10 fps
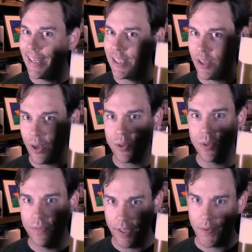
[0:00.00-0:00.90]
It's
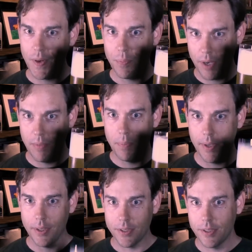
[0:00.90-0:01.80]
also Victory Prima
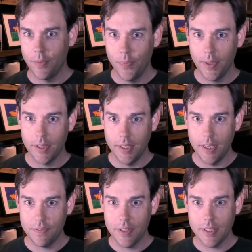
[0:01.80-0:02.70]
Pils. The
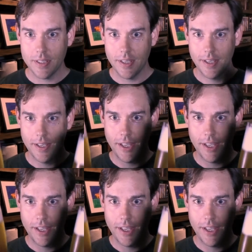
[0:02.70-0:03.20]
difference?